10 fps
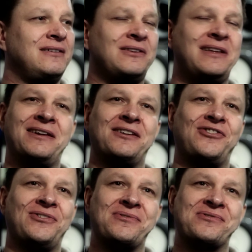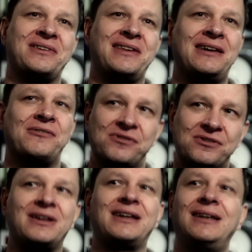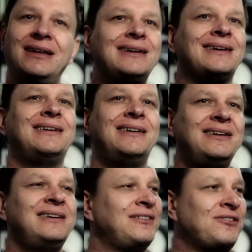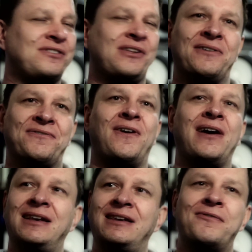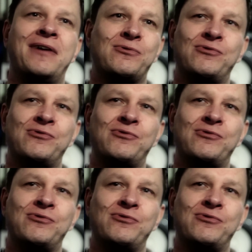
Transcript: You'd hear tunes on there. It's just like, yeah, you start to find the record